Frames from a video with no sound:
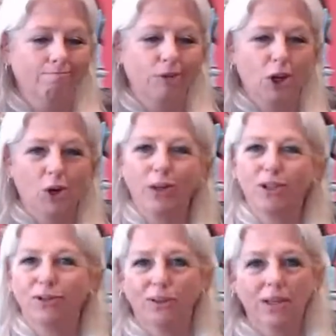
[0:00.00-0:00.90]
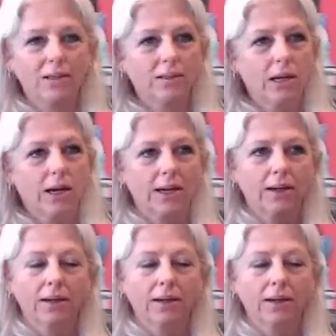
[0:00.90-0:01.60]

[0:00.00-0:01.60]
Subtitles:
we do things like